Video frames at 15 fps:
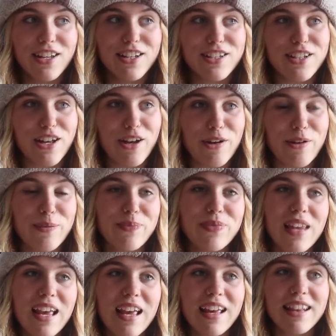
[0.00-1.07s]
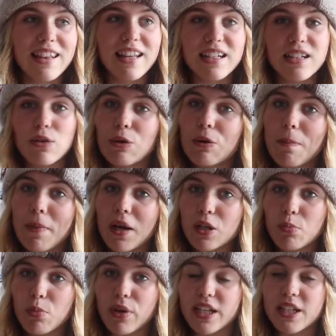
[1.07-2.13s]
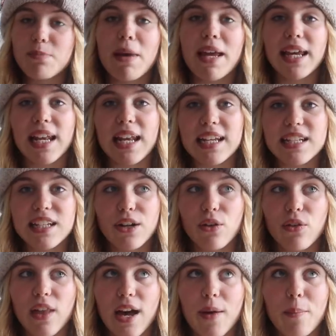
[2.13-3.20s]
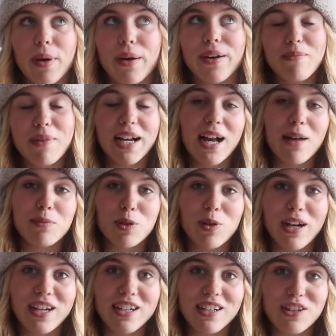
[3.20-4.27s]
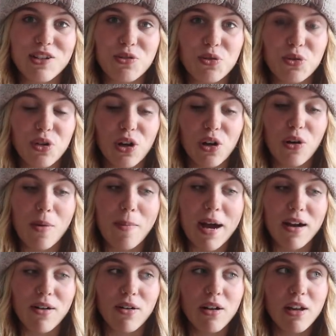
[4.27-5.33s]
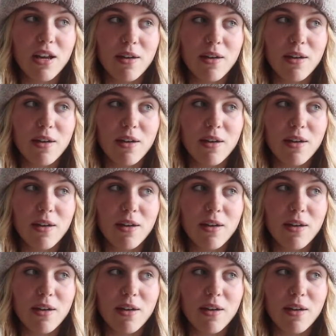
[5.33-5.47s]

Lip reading: So there's not much point speculating on that, but my CAMHS worker does talk a lot about